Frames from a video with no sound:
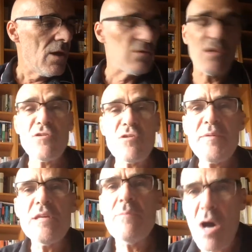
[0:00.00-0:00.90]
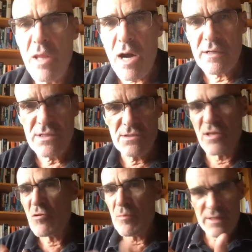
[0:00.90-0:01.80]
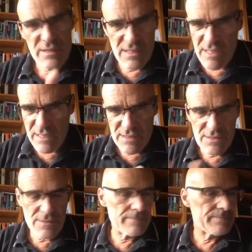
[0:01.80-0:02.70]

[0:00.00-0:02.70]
The European monarchs, the European kings